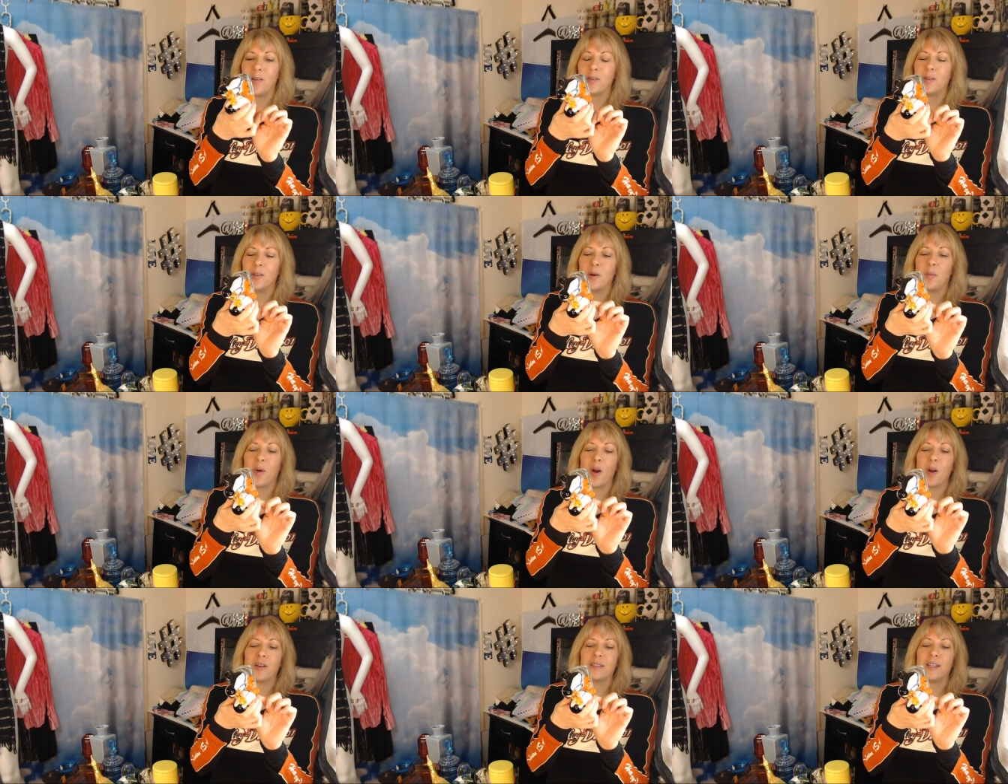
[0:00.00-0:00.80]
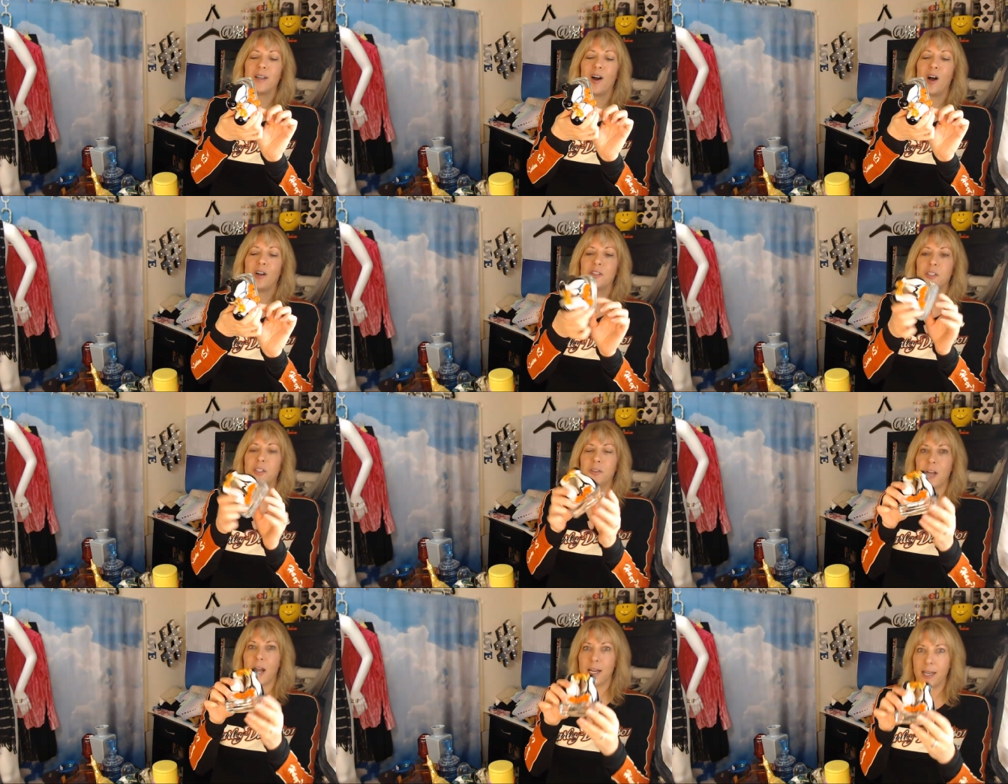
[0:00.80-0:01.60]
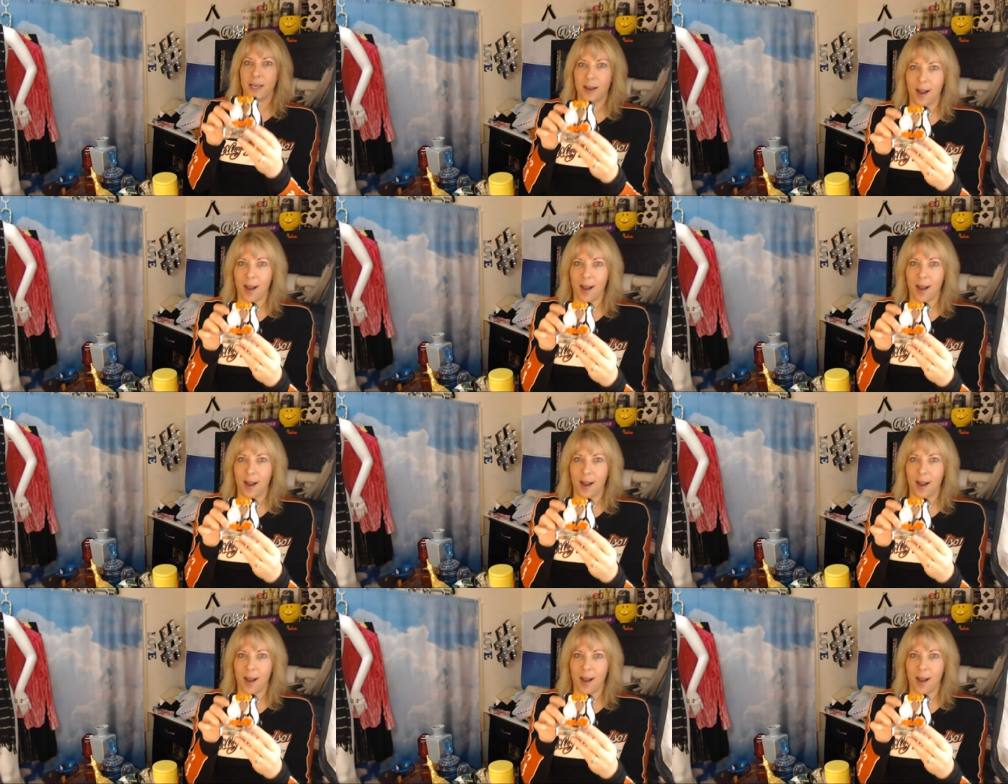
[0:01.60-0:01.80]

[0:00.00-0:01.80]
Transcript: There's no marks at all. Two ninety